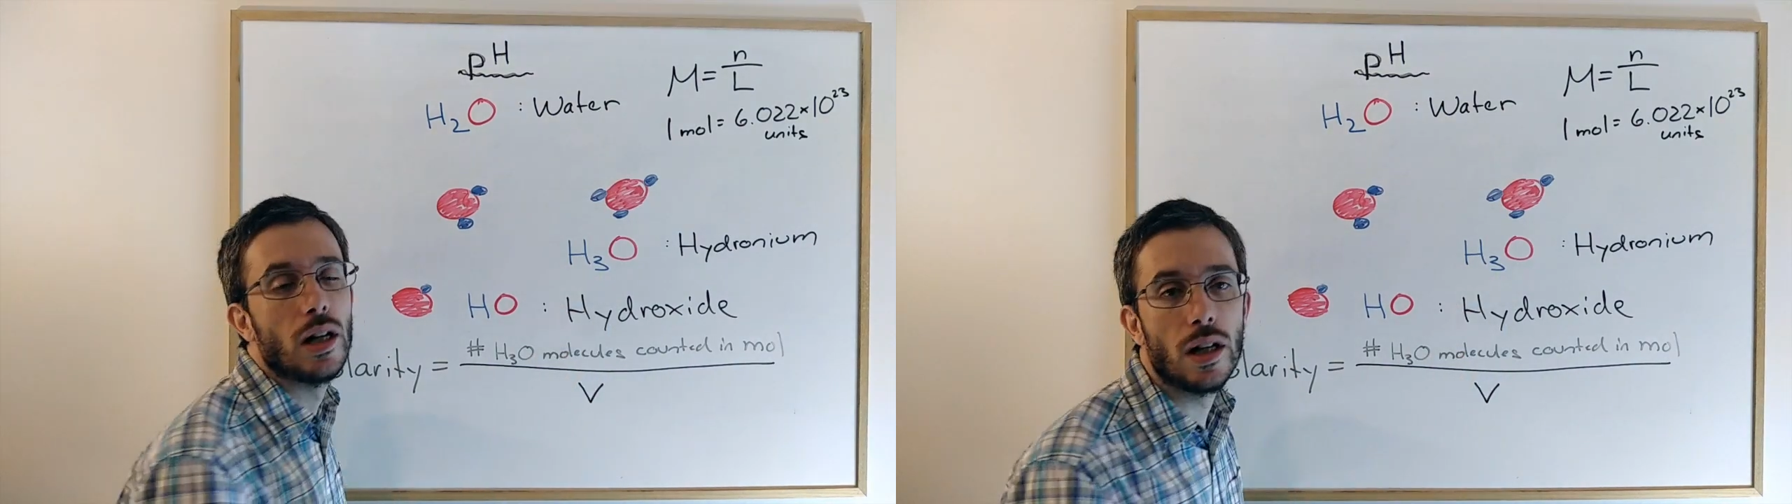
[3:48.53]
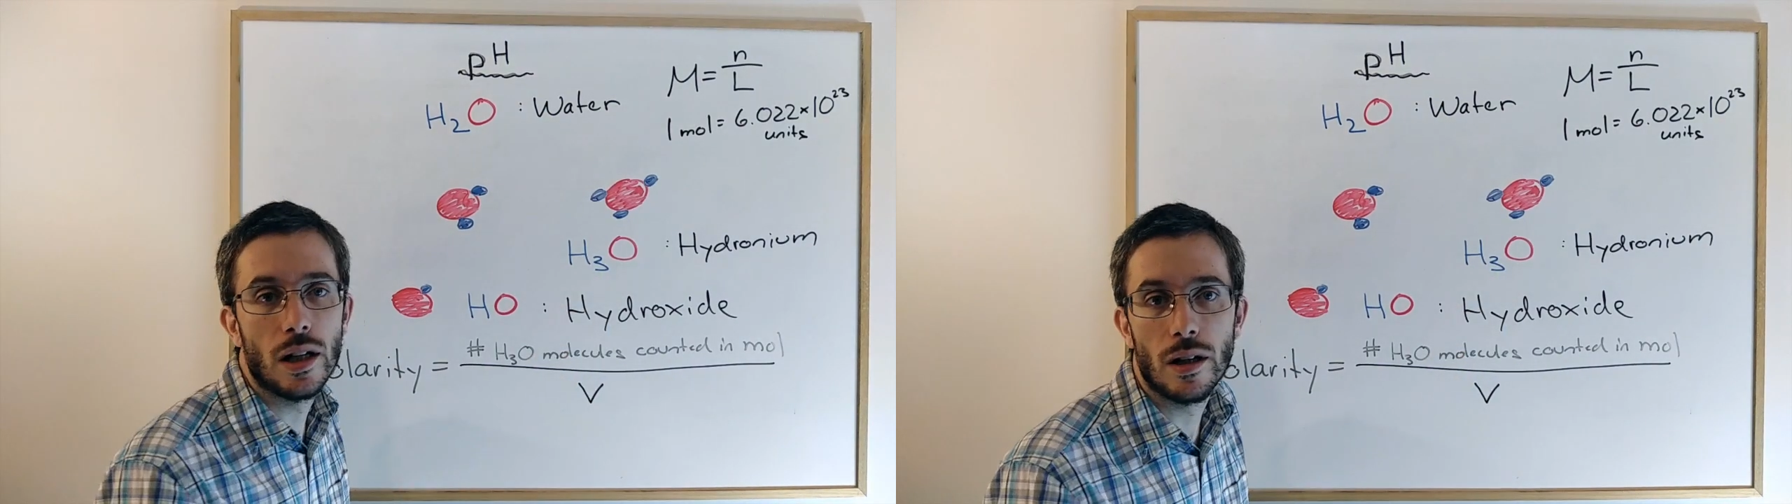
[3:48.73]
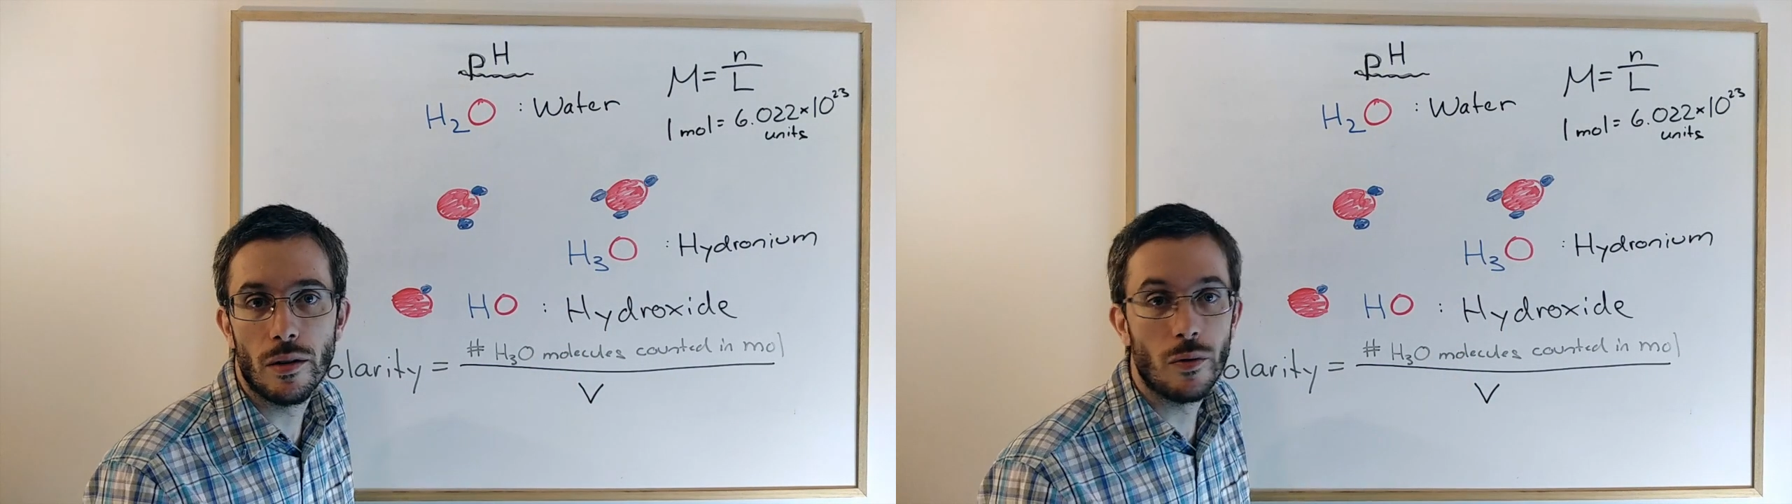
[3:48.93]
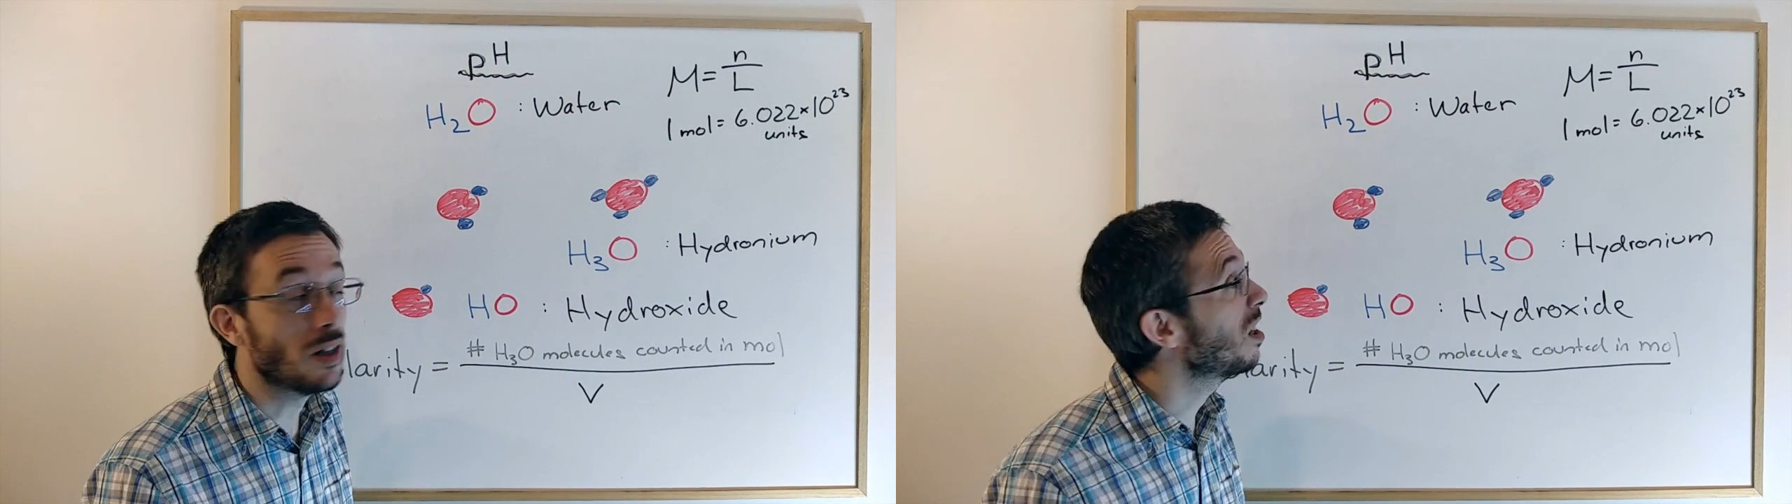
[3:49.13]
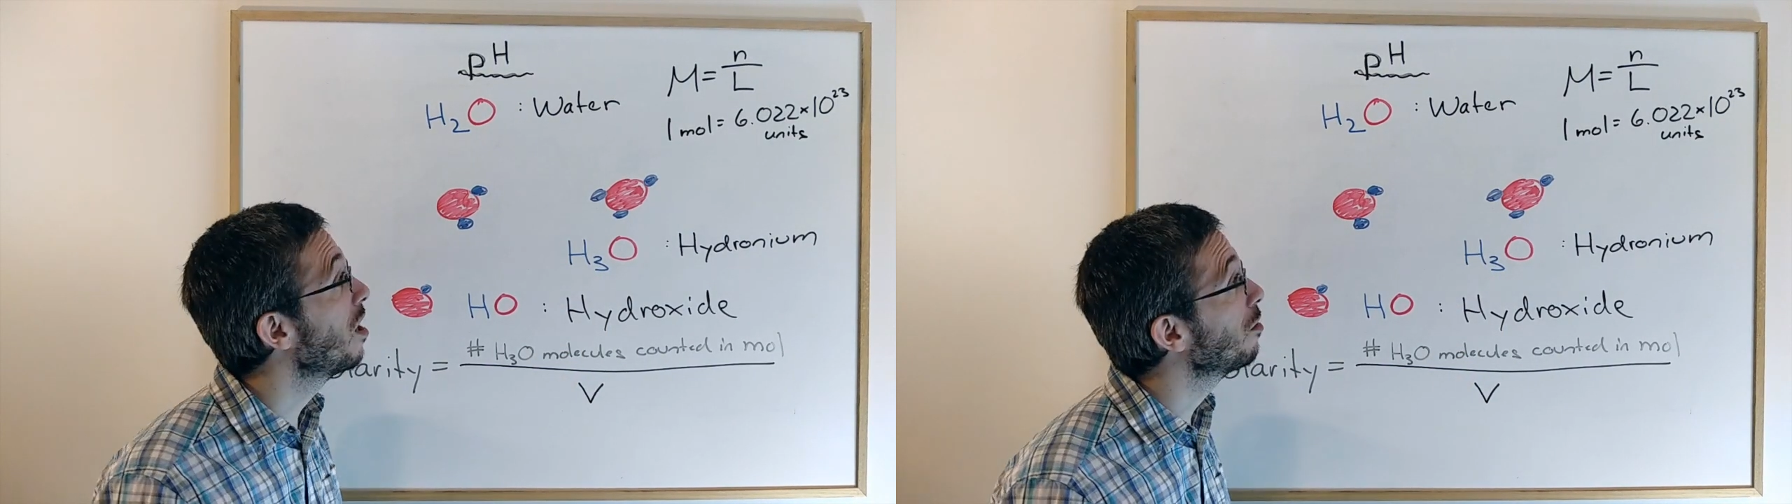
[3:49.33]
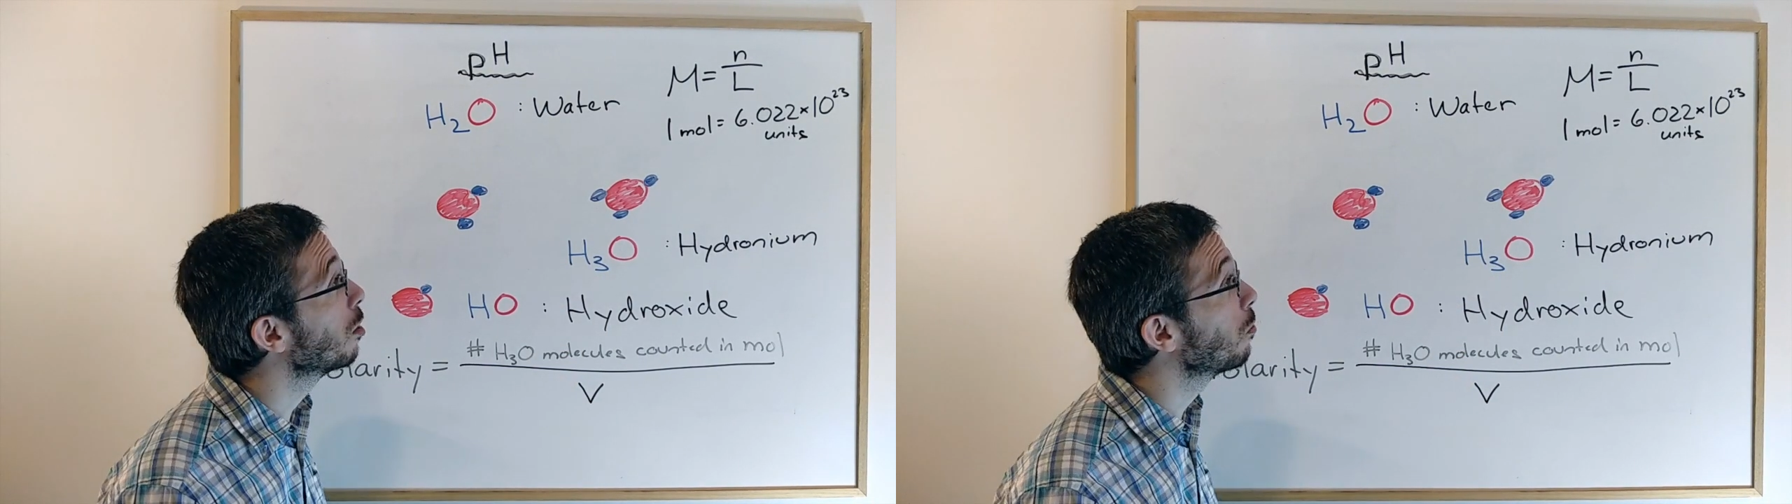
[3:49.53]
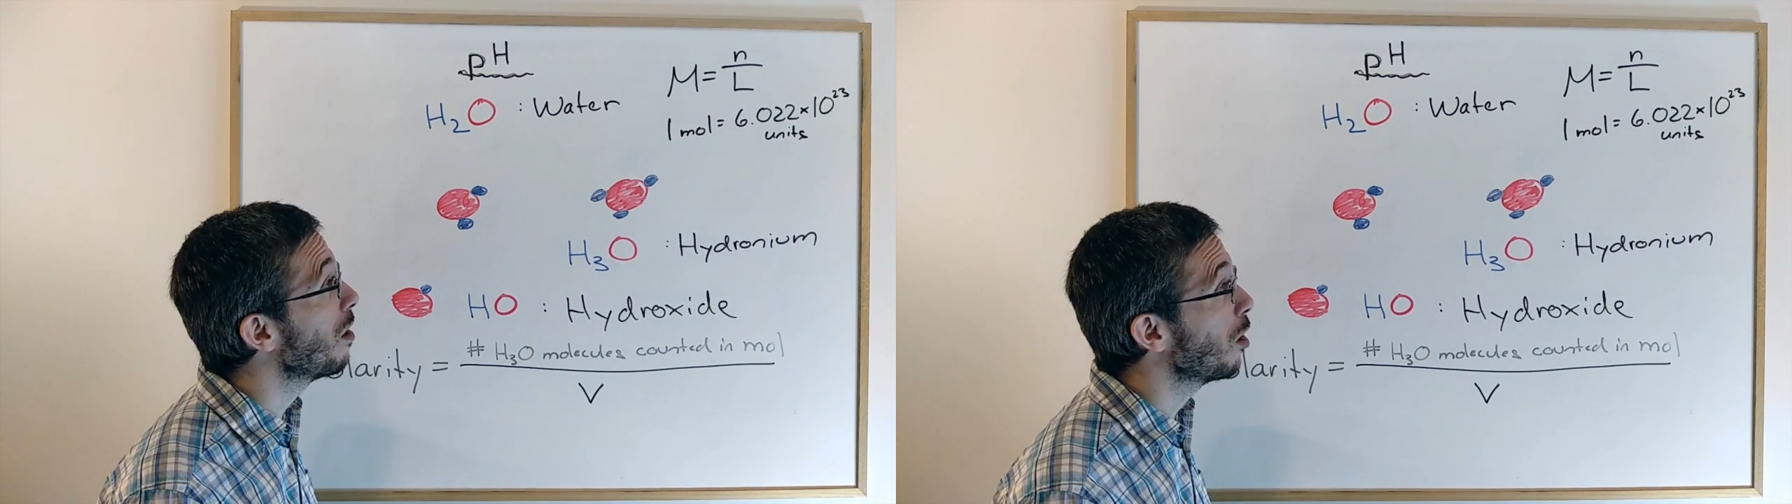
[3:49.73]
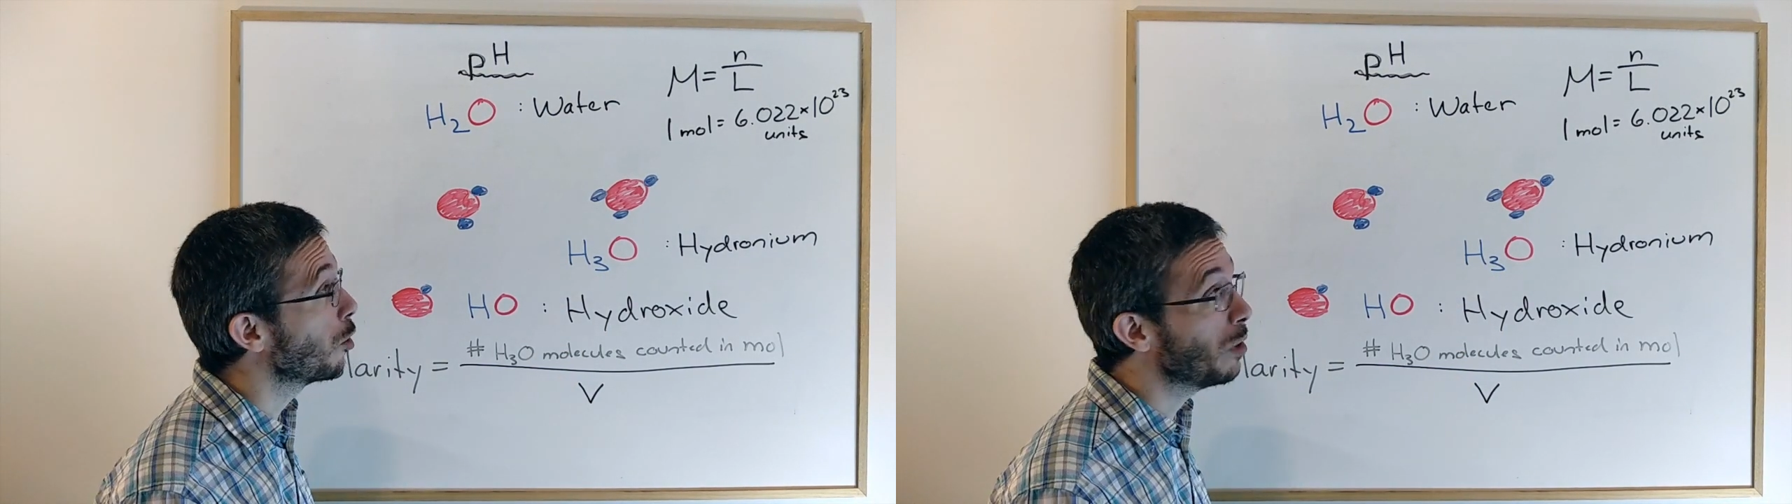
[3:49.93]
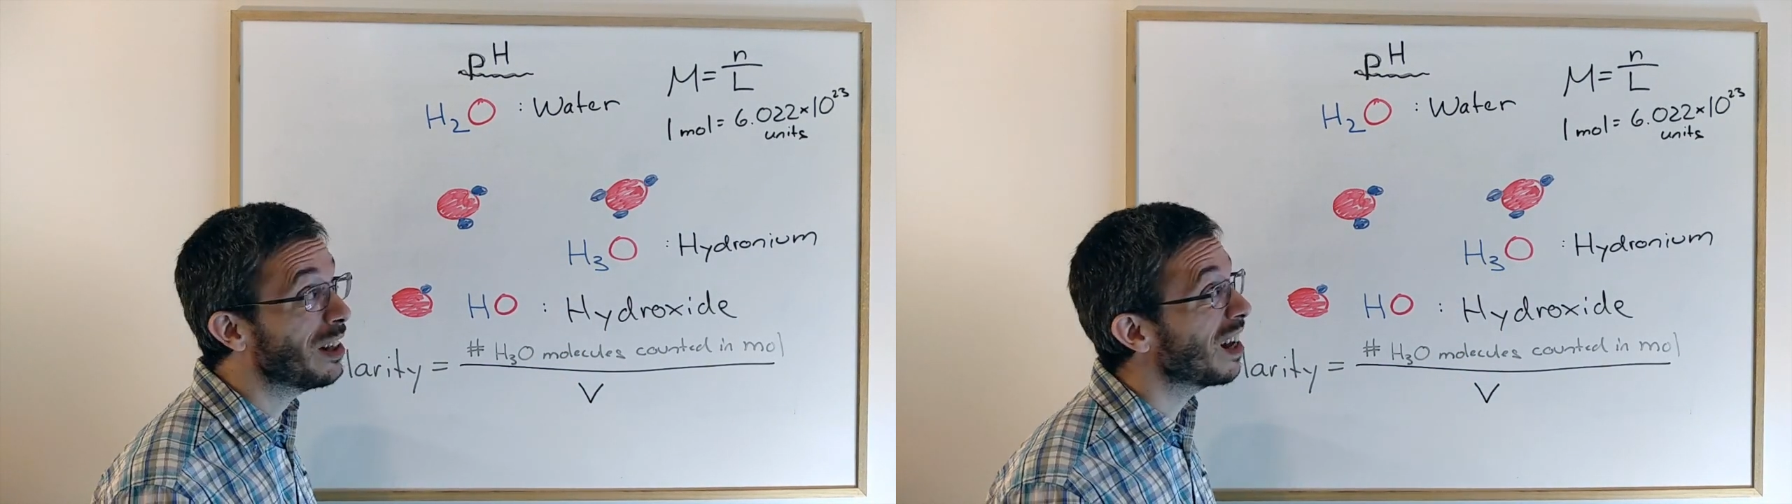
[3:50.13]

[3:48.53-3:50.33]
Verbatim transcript: uh, with 10 to the 23,